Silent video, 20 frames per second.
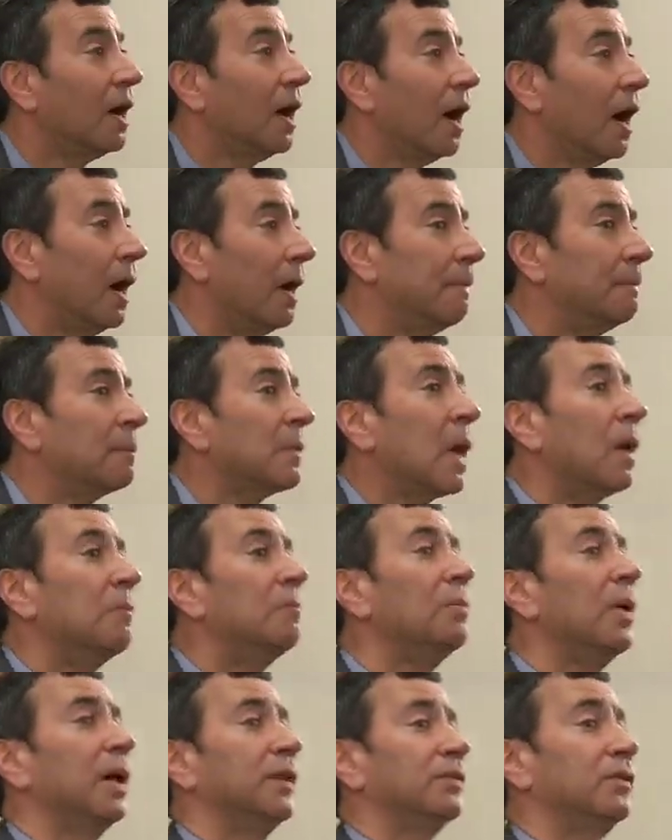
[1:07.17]

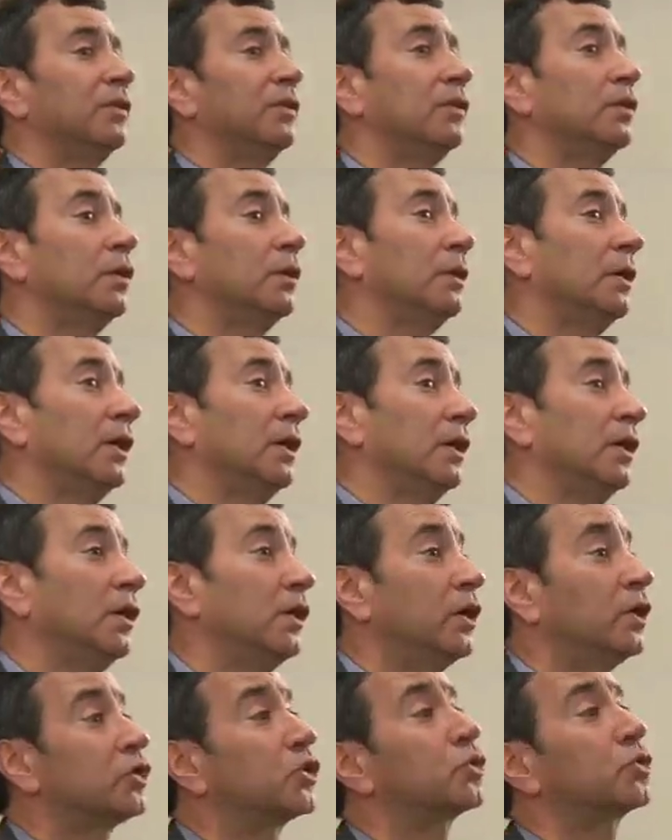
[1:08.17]
But it
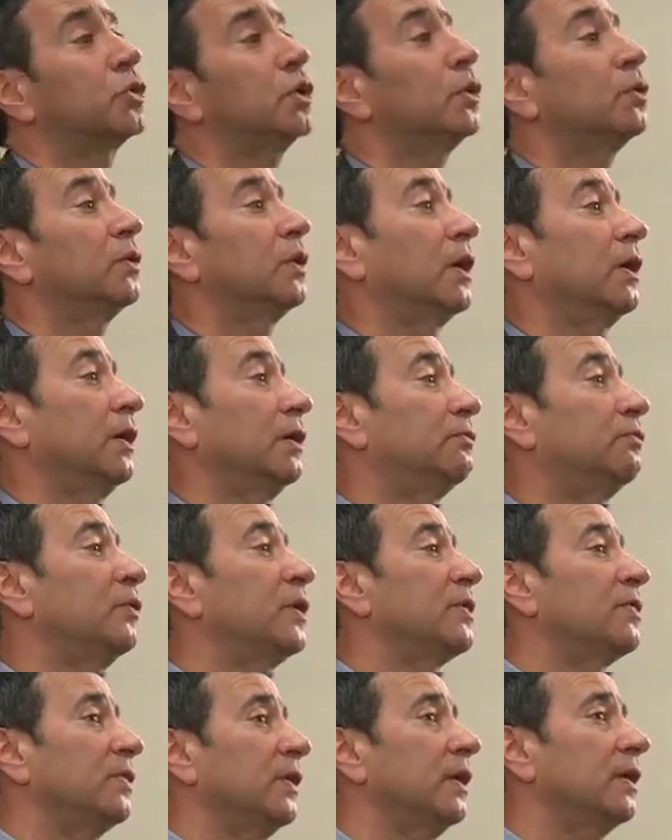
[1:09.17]
is true that if
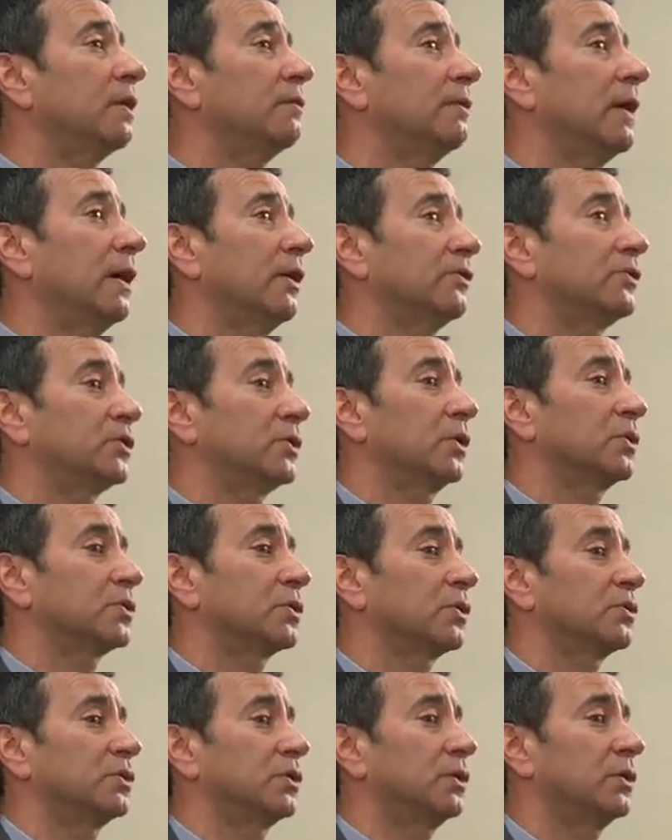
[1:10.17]
we think of how
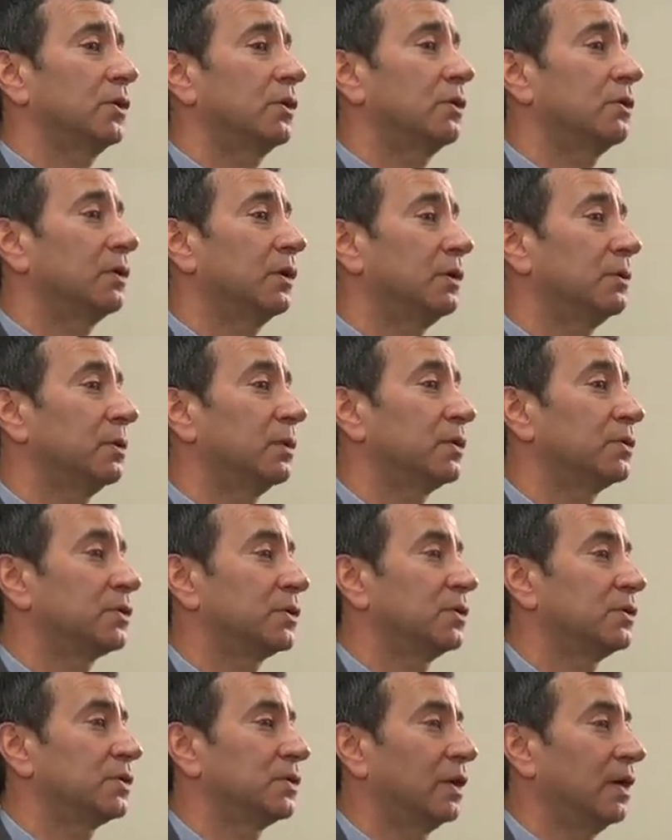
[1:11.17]
Social Security was
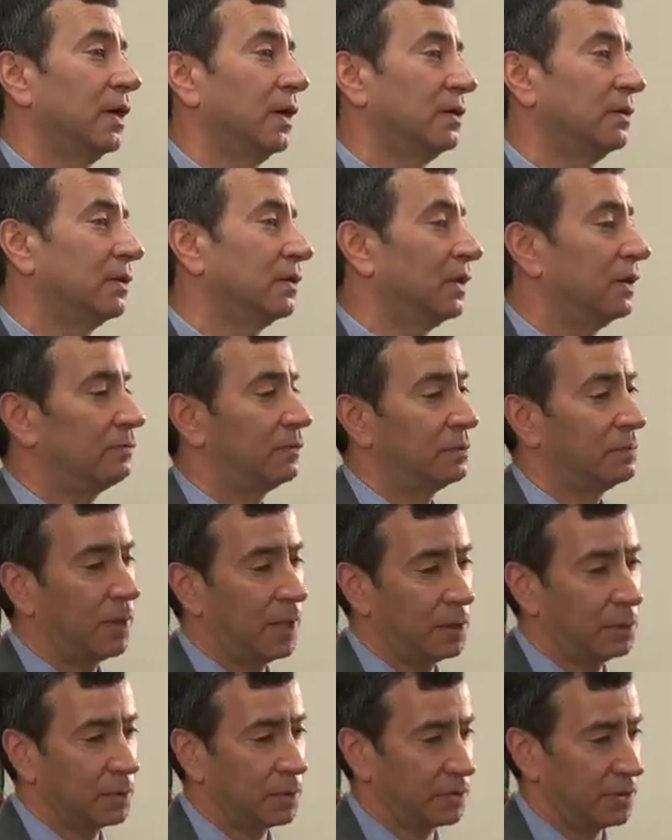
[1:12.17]
designed, and
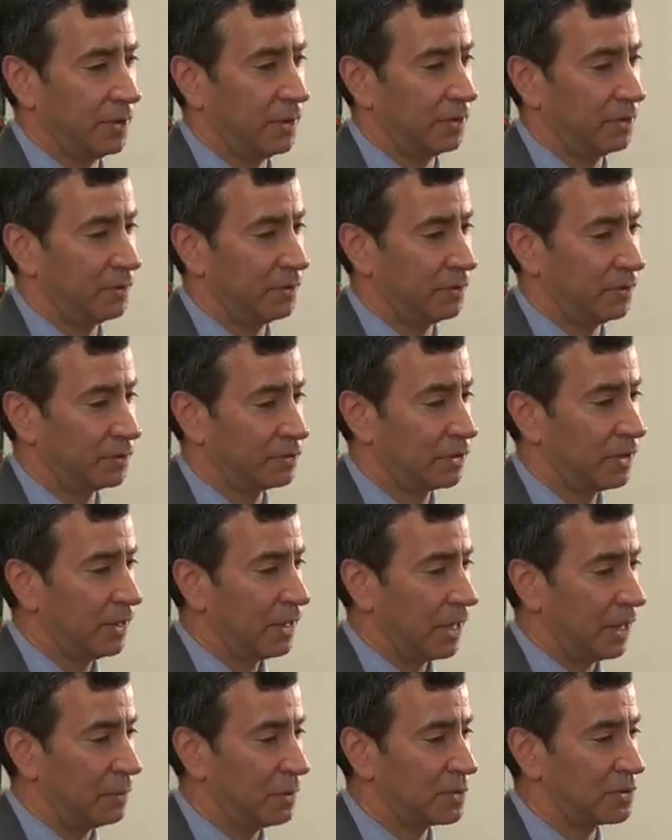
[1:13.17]
everybody will tell you this,
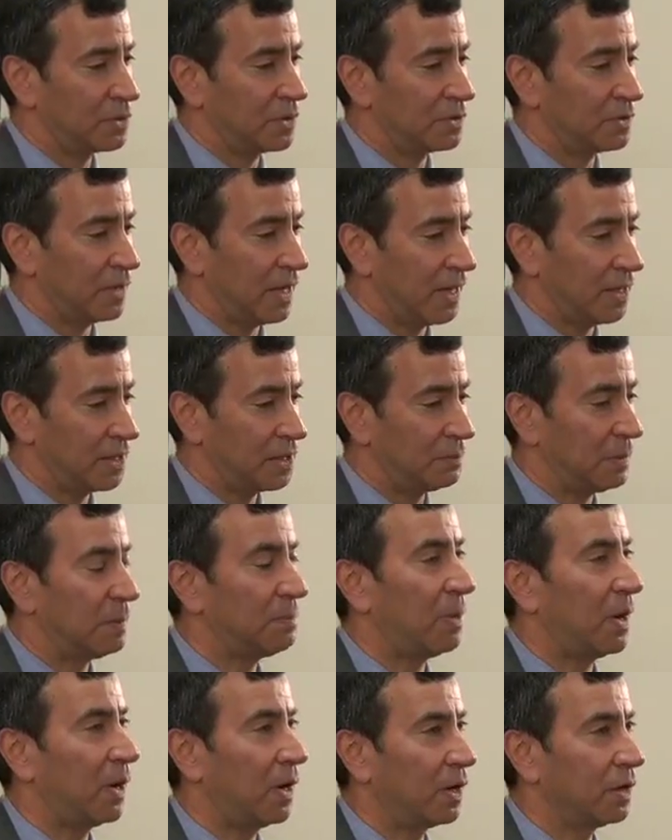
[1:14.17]
it was designed to be
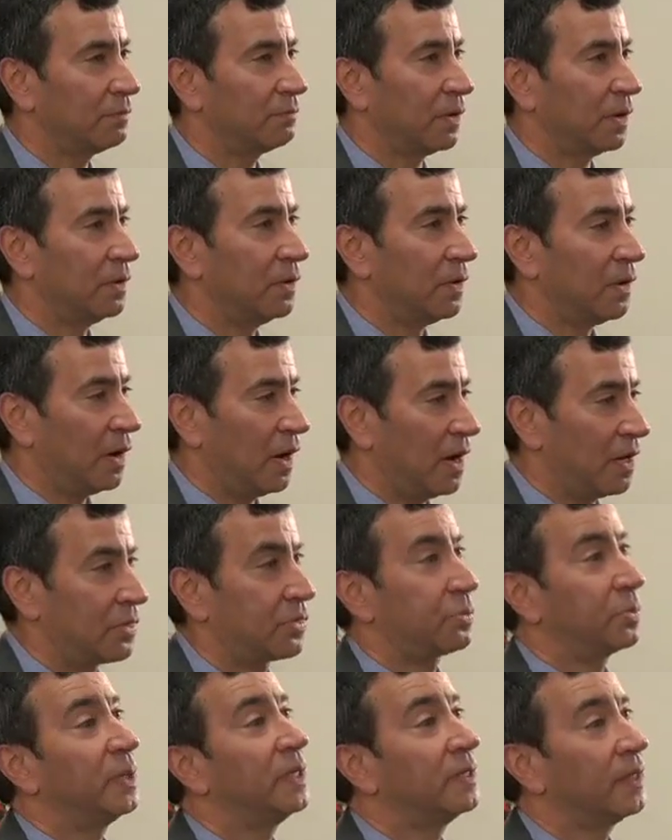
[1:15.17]
part of a
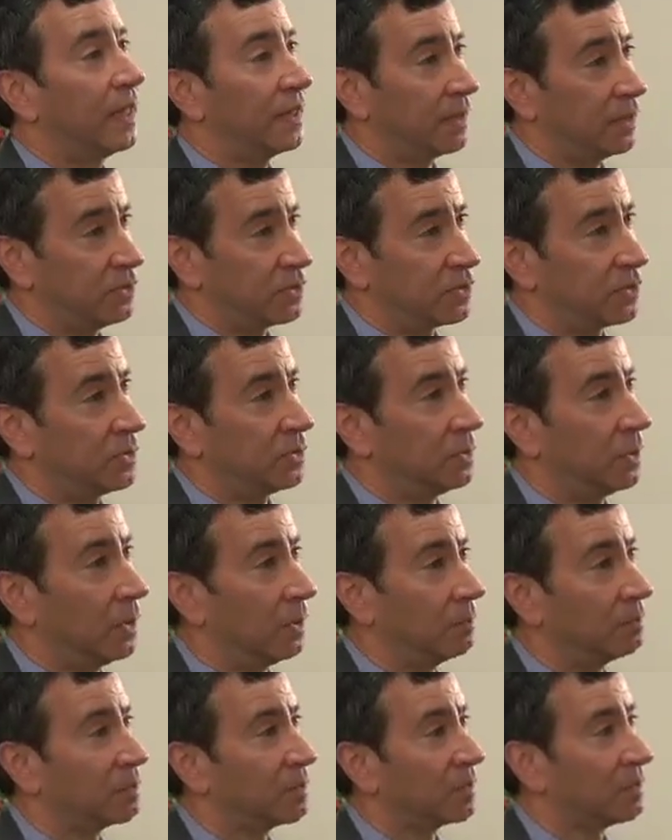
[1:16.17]
3-legged stool.